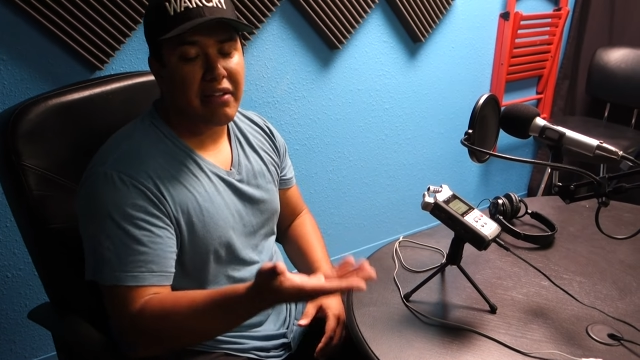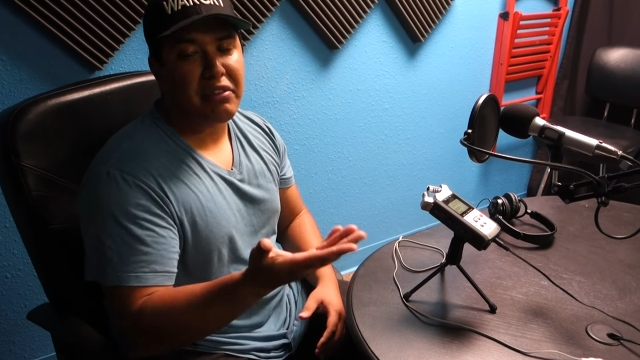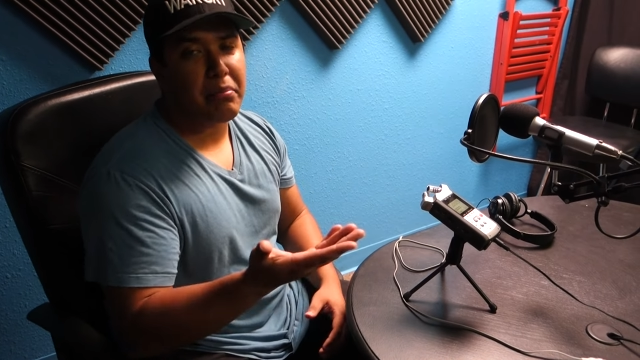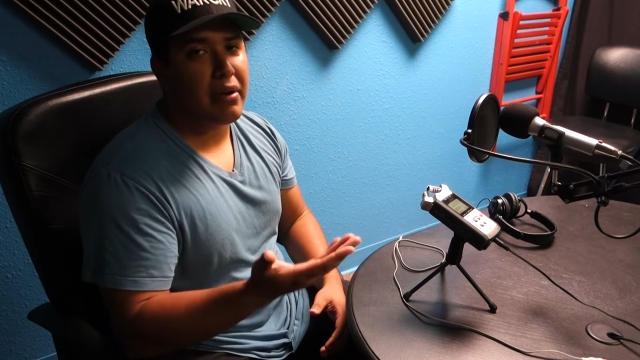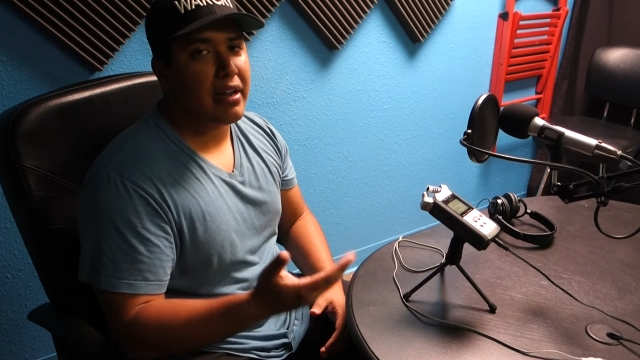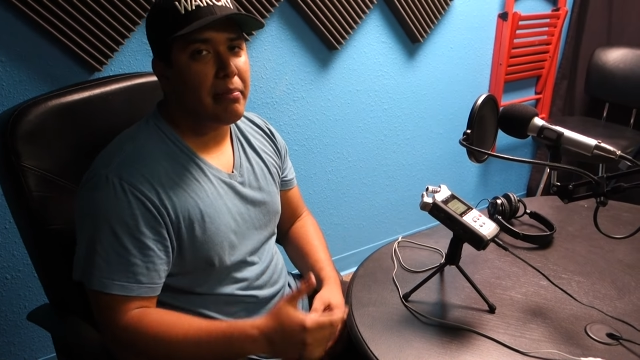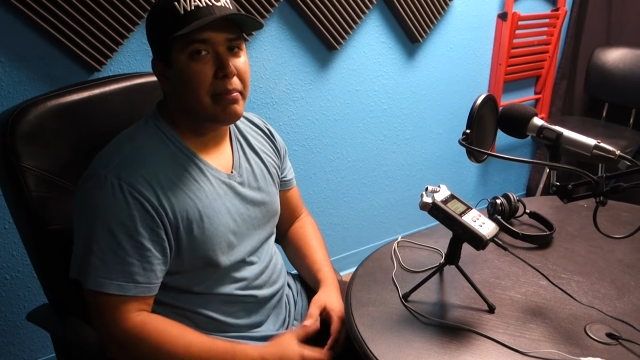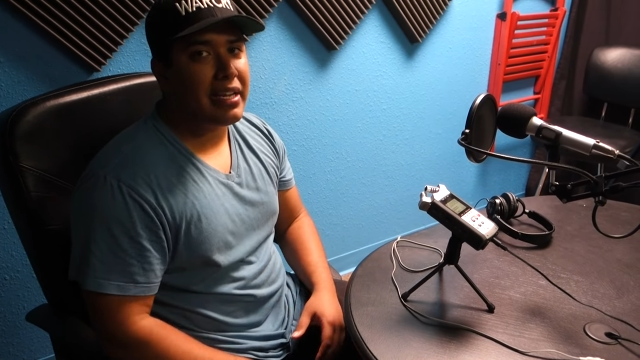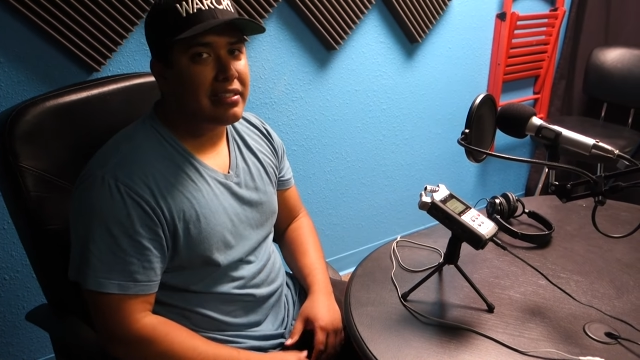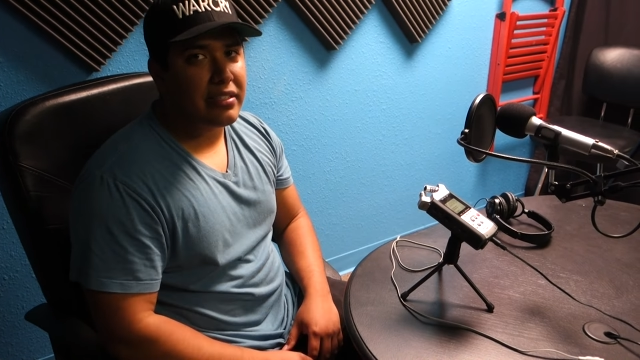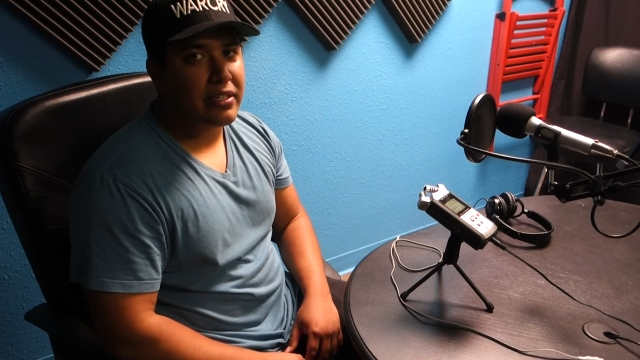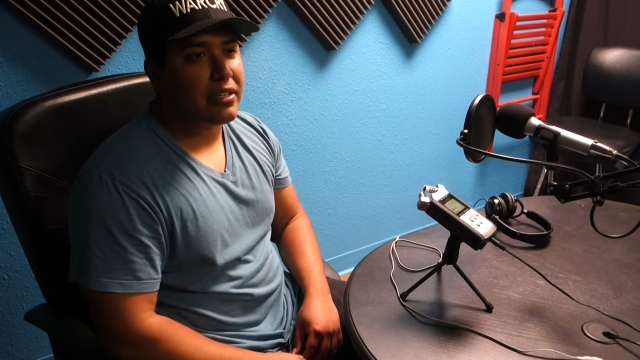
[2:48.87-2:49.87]
have to bring a
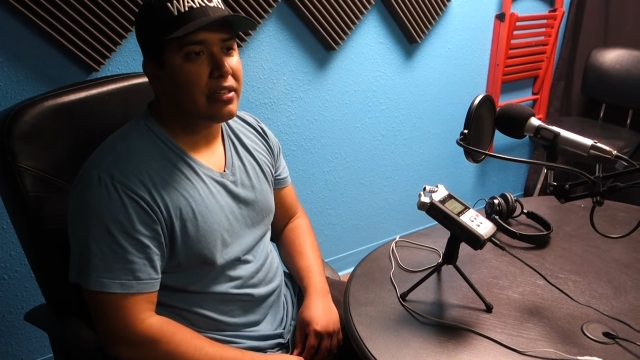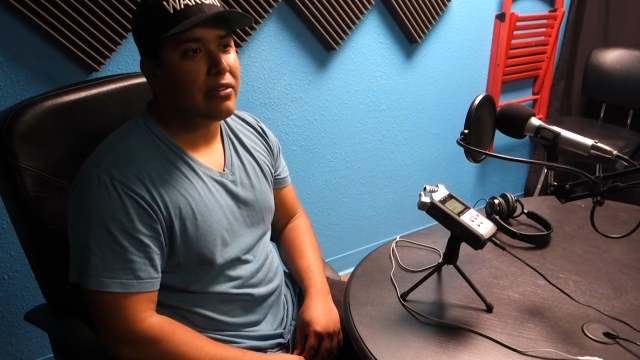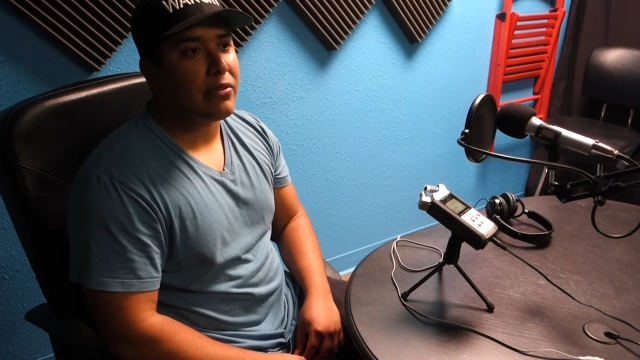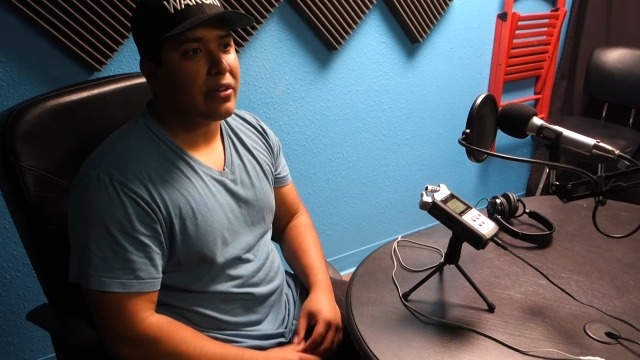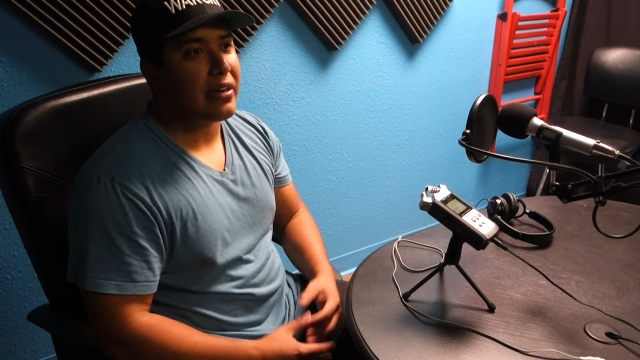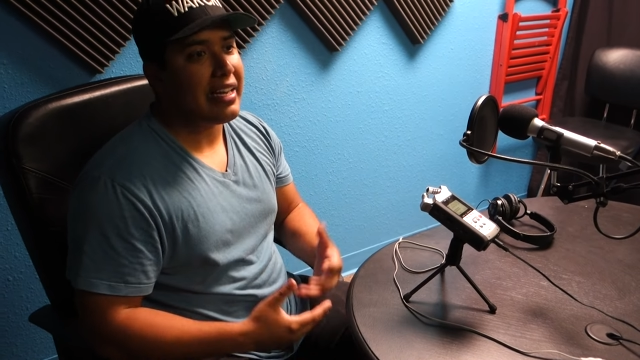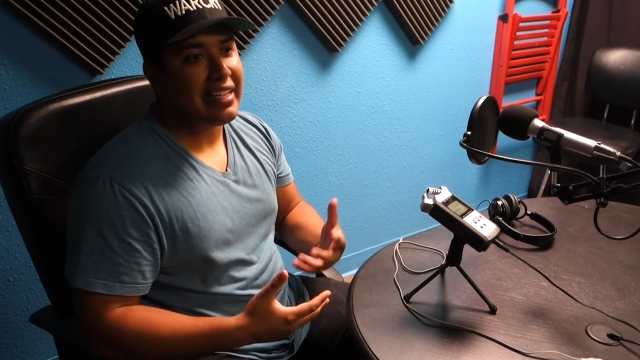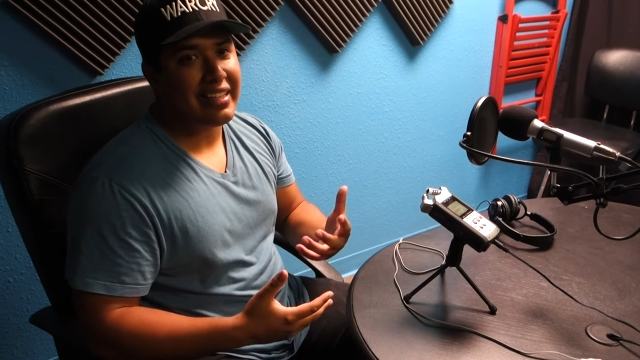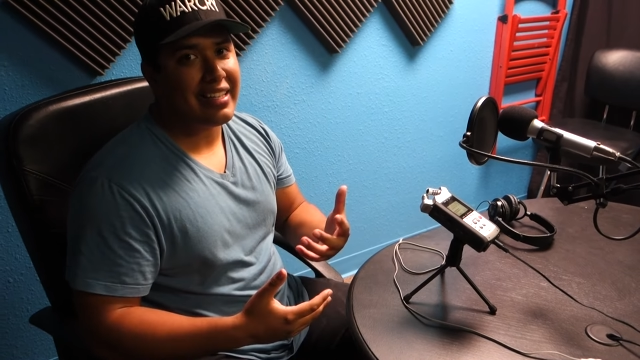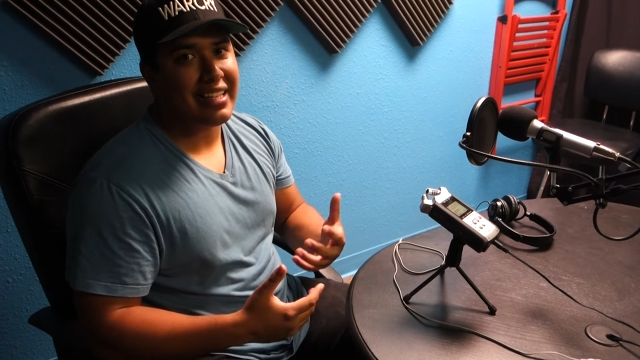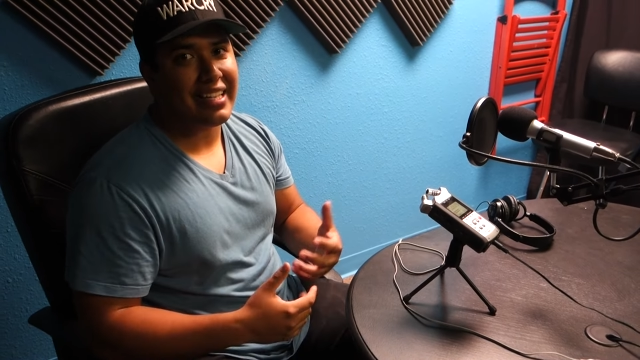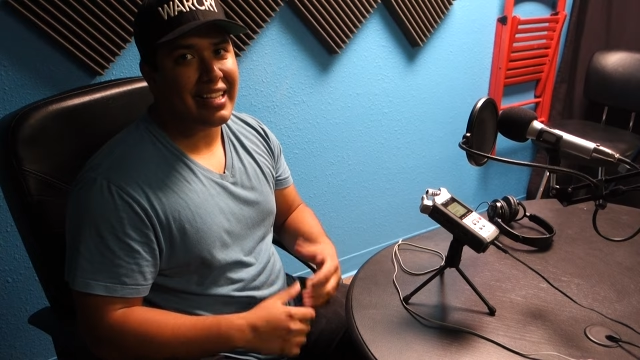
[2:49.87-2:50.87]
mixer or
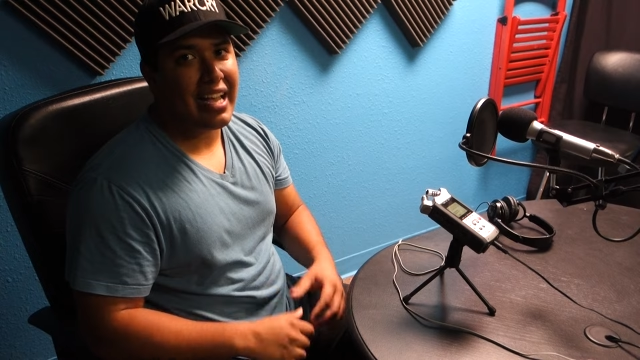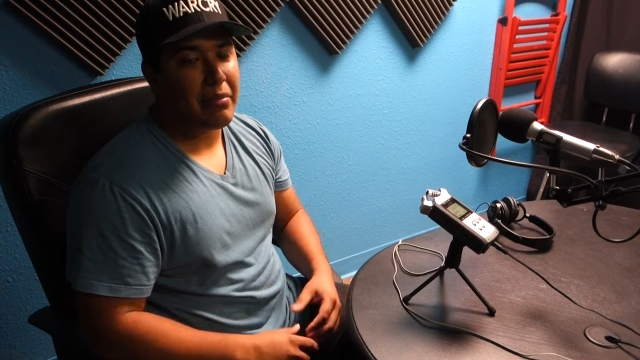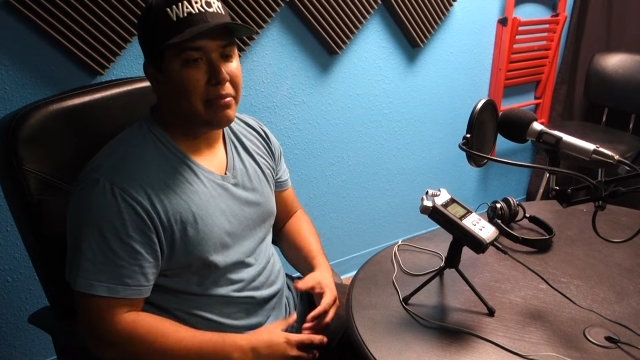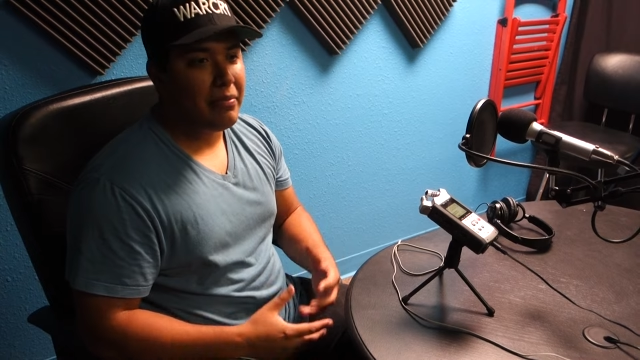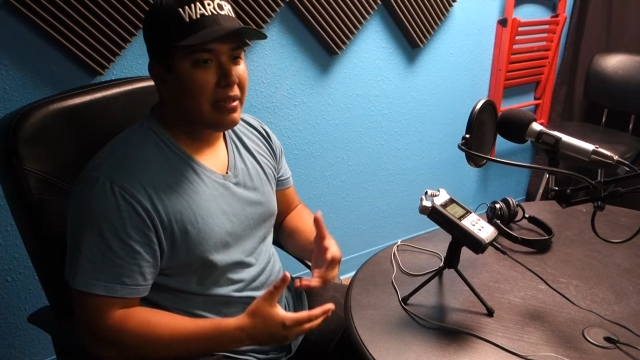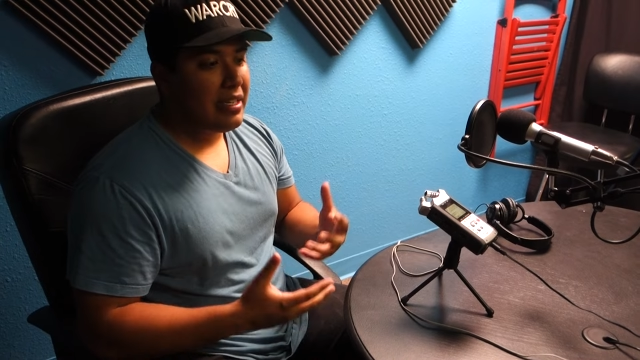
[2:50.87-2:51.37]
anything like that.